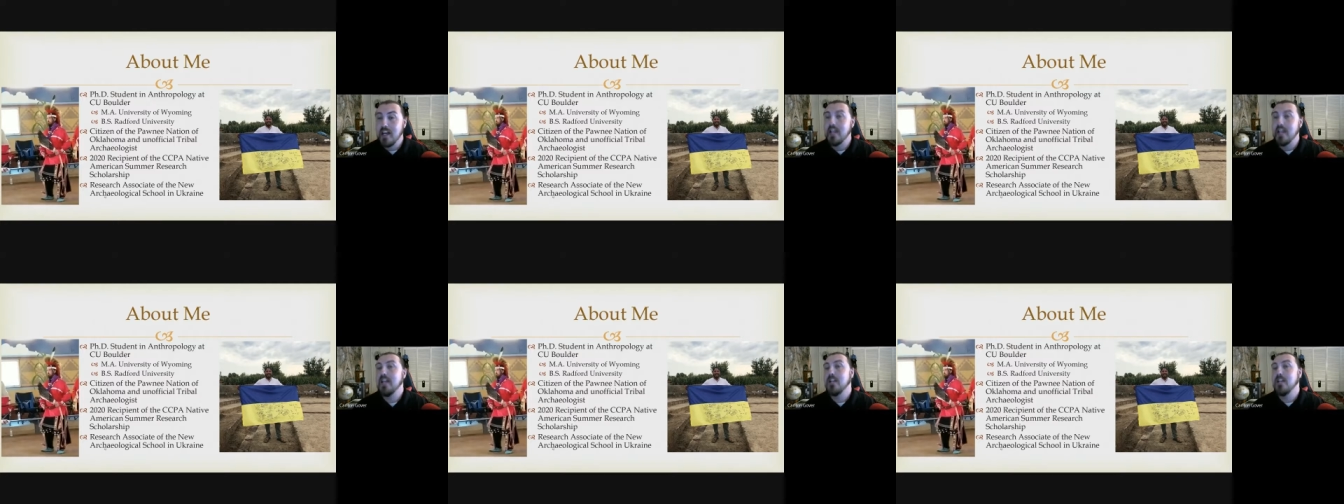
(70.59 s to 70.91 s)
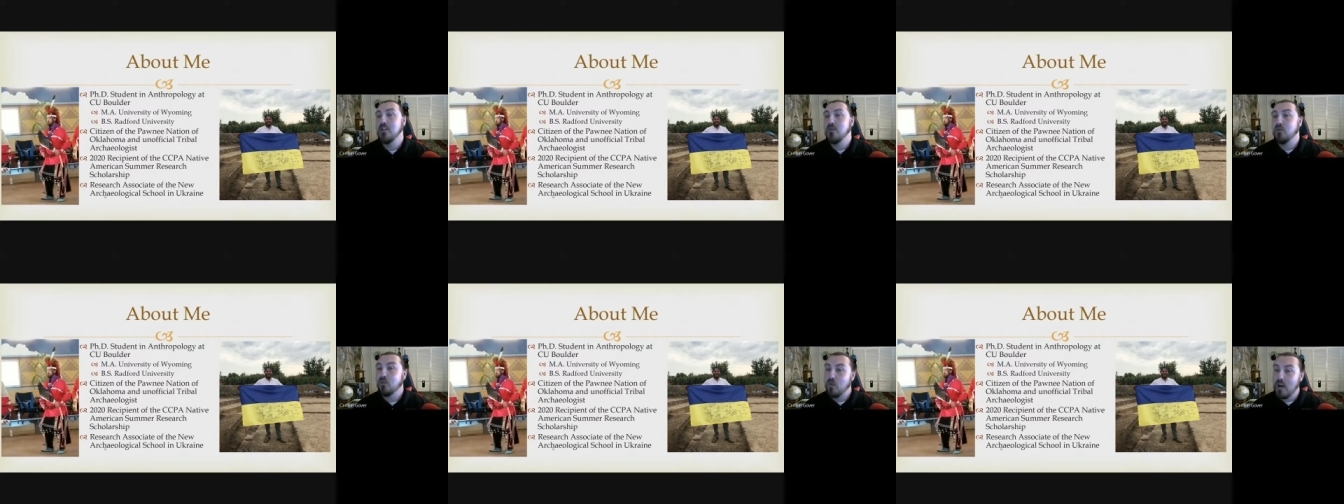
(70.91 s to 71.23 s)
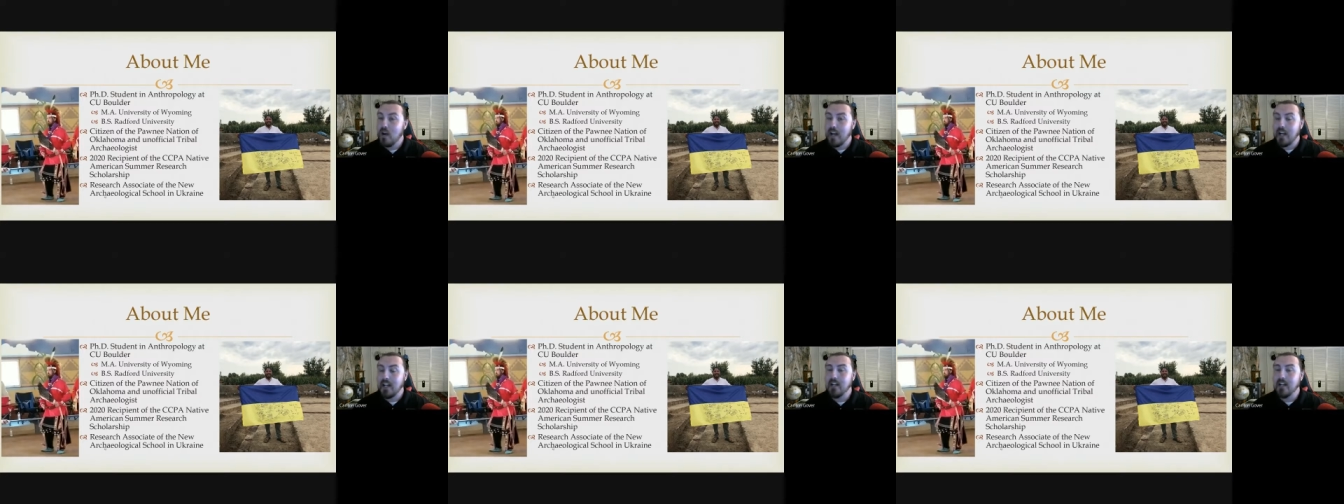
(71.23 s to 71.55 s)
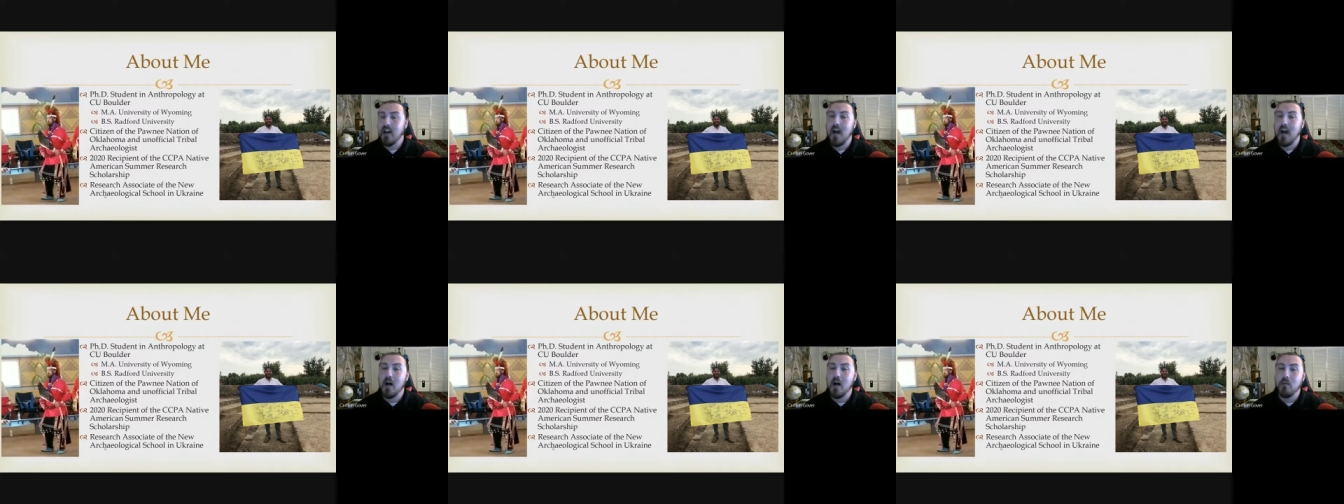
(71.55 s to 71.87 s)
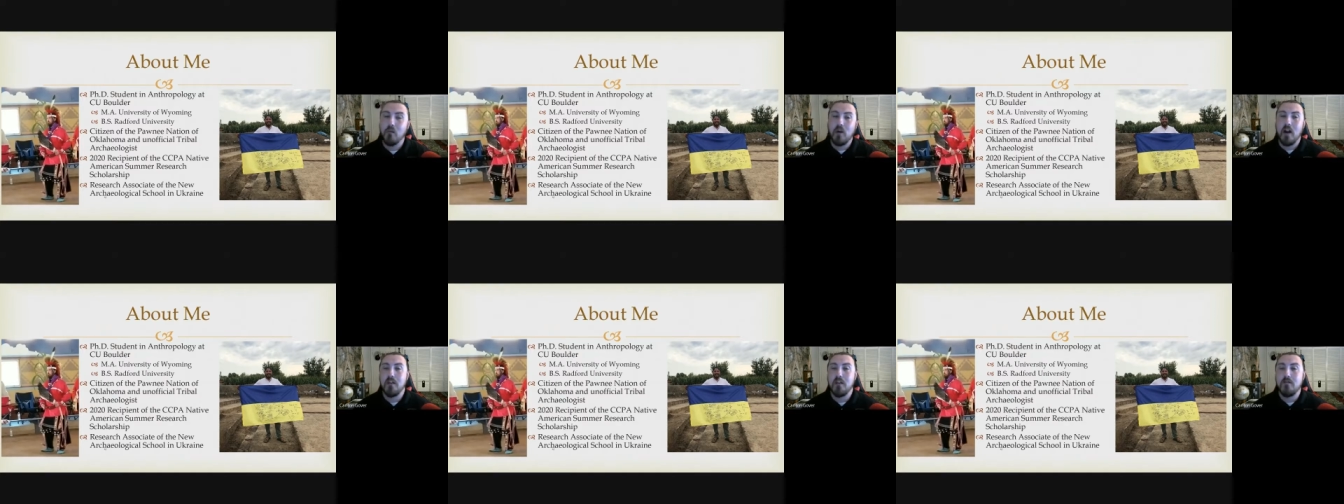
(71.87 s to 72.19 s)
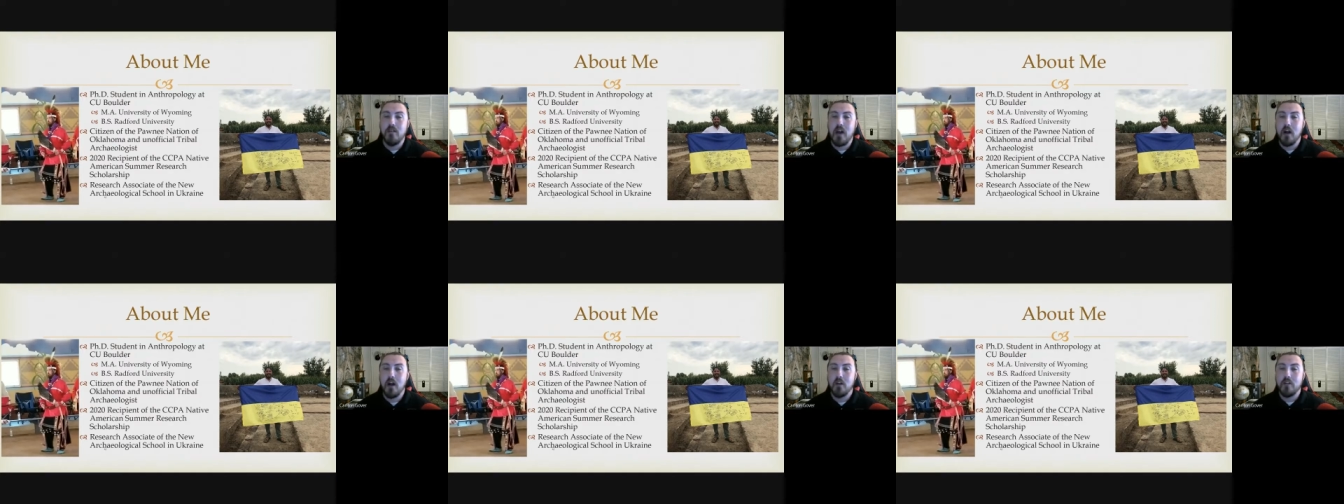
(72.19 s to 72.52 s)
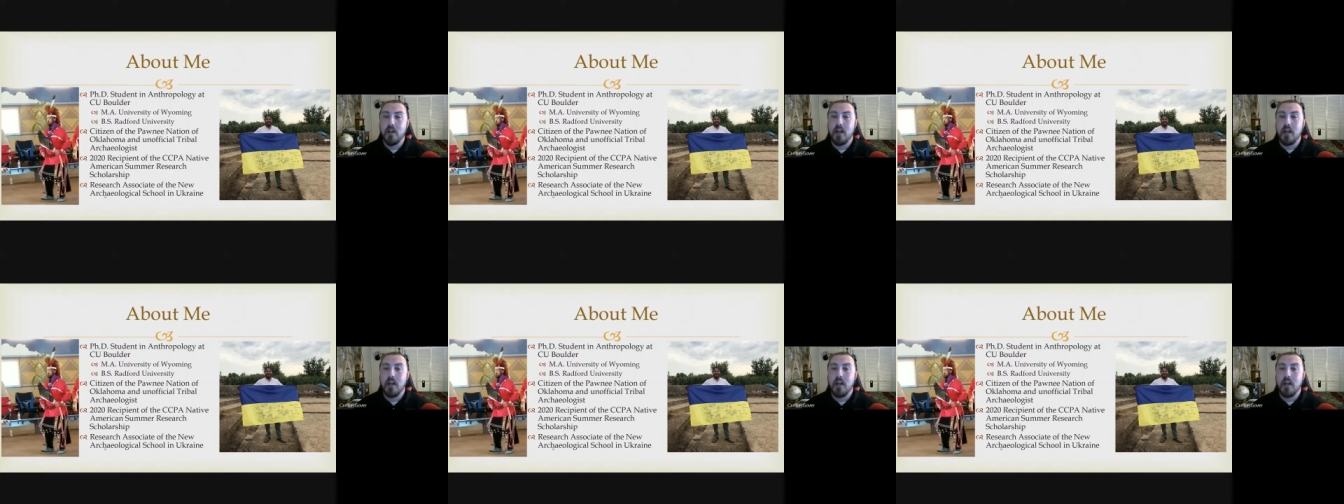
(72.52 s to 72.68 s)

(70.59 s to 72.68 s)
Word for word: in Ukraine, um, where I found